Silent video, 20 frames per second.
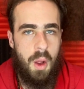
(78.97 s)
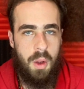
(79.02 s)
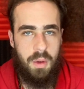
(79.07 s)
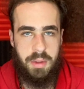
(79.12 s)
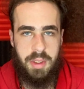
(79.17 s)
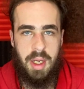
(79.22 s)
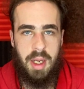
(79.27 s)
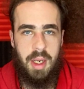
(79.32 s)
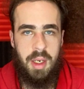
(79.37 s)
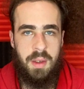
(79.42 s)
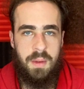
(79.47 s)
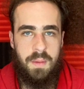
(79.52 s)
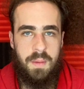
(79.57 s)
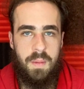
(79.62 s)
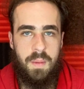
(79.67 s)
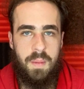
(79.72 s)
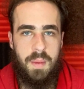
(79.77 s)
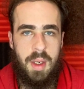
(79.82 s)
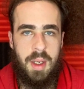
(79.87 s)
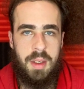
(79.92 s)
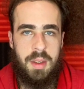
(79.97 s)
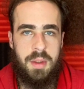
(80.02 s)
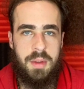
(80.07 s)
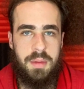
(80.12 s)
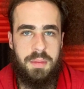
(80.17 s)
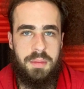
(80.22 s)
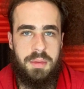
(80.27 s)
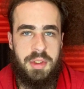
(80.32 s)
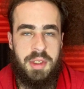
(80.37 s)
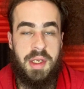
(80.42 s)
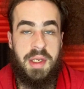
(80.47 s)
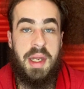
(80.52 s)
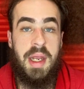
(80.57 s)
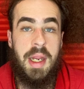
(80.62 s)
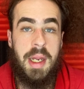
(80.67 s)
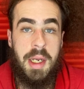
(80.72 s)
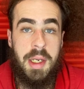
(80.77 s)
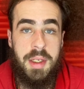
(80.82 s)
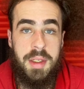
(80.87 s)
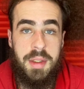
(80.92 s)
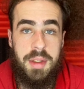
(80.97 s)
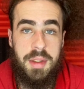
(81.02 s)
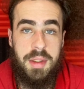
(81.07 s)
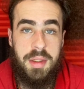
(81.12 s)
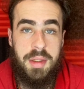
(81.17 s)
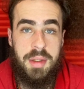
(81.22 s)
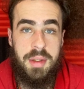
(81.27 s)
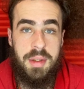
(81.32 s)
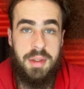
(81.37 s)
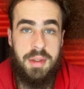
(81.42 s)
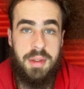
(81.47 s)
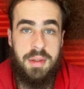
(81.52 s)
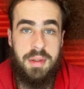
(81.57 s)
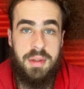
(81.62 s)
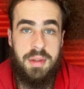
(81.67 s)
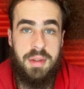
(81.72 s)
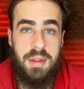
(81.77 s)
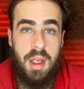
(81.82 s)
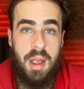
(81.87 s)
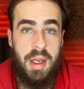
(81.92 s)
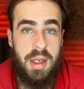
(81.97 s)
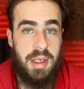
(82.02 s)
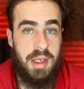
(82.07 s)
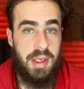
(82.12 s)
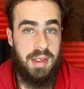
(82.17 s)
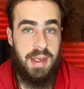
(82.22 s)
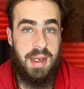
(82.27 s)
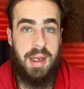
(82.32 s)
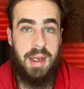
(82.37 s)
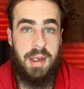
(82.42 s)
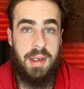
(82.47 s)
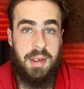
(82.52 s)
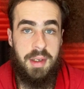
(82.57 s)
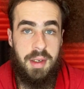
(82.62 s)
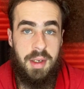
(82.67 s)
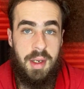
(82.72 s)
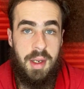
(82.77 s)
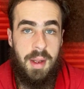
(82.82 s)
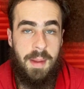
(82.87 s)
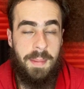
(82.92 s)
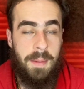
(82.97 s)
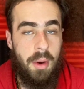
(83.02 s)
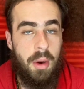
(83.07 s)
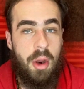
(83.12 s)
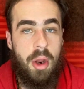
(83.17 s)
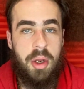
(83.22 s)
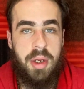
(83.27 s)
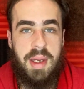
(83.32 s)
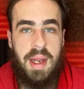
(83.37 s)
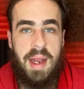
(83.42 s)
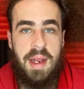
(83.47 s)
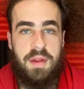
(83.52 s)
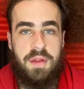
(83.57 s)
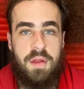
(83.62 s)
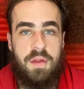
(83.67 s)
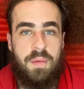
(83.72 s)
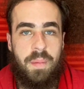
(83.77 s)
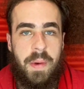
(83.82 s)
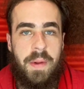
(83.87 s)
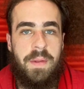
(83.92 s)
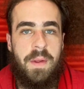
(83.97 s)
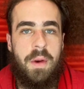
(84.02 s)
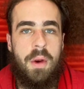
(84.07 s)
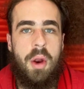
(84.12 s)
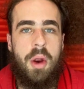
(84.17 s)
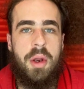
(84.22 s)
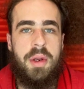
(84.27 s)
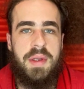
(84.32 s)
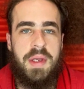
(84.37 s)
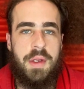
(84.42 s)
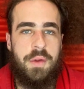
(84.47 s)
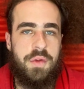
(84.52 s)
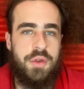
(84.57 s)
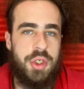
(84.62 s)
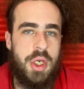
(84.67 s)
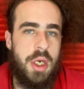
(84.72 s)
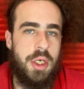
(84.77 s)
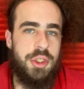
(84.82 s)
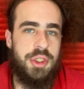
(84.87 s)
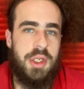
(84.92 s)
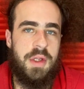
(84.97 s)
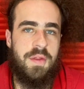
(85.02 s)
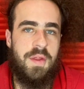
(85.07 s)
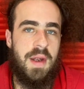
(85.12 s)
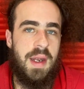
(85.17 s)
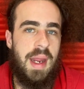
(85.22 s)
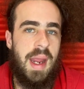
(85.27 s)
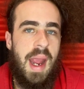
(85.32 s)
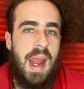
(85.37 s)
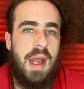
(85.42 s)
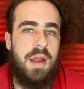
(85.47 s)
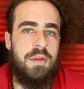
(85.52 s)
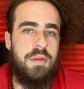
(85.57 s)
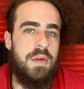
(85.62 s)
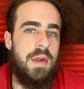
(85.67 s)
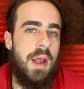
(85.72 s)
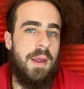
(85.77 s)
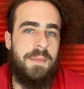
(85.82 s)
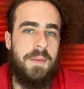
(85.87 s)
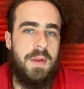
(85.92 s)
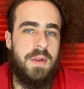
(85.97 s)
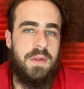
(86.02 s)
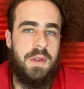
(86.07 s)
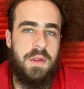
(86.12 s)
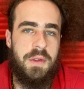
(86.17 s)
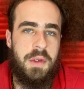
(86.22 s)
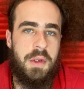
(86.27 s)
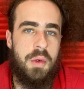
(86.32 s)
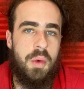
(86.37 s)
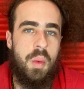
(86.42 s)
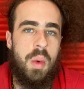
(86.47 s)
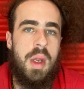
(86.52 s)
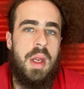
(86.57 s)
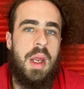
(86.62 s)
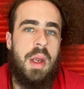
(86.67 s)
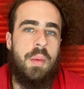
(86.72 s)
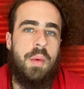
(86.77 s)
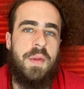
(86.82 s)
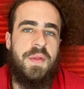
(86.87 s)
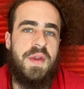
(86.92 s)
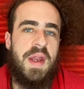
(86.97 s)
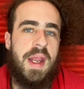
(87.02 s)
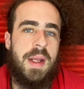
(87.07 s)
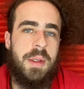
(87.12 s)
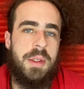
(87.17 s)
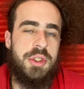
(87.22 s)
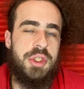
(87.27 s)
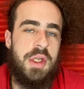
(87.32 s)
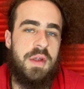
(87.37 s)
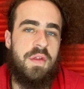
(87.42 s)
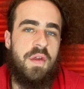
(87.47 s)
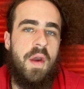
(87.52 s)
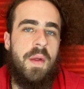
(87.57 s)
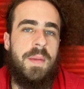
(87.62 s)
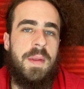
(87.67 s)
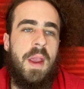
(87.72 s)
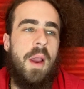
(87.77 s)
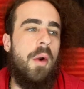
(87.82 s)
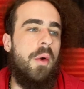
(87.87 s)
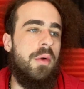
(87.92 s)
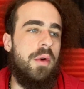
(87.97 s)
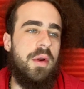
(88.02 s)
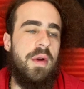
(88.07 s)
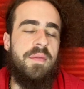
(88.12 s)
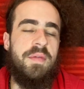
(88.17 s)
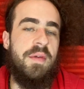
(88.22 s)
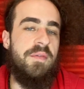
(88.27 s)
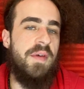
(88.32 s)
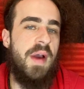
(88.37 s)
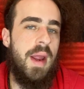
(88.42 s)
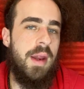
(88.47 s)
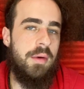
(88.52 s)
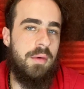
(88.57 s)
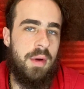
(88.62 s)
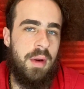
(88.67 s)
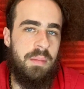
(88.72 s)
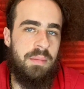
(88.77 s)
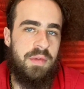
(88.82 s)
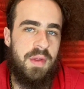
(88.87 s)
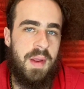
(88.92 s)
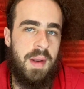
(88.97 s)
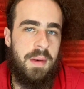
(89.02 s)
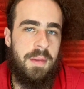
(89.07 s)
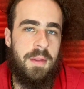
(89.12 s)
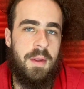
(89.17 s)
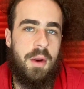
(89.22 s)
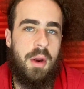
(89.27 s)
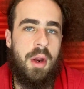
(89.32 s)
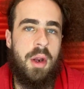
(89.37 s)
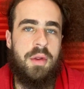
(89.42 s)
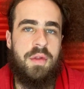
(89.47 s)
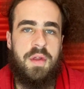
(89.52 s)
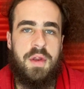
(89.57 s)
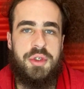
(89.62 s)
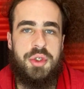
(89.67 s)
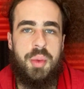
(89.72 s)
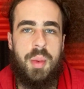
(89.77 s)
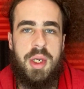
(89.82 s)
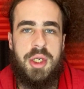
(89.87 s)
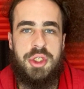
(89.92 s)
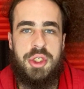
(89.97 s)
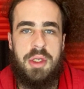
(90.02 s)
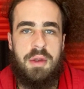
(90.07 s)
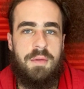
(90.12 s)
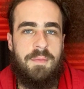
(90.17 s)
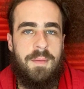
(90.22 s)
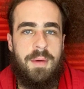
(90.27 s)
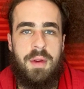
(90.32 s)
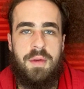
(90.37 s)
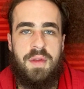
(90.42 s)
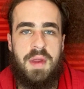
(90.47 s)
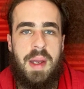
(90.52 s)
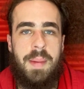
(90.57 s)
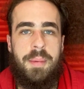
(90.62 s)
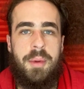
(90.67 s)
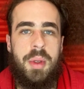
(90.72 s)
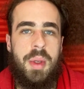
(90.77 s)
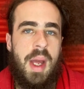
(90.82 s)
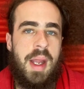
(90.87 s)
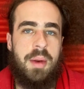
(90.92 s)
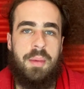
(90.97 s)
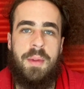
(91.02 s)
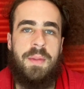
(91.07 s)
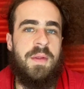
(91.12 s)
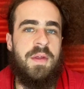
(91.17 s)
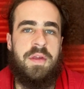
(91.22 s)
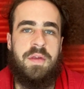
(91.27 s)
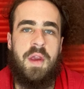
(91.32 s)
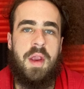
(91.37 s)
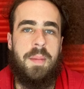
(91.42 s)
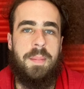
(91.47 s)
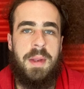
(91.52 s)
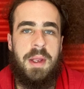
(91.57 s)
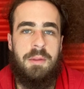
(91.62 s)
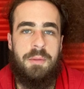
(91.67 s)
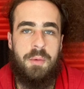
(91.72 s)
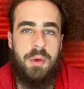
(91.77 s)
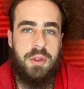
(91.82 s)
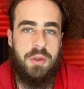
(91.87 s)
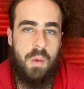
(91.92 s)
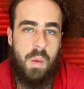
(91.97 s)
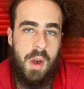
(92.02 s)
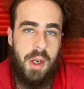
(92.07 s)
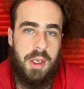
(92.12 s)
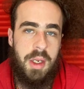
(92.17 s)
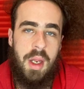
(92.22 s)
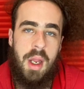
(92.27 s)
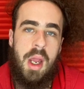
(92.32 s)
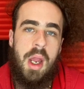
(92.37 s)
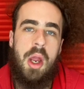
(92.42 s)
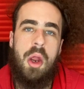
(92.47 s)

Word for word: Okay, well, you did. You did. There are cases where there are discharges and it has nothing to do with negligence on the owner of the firearms end. There are situations, for example, like with the SIG P320,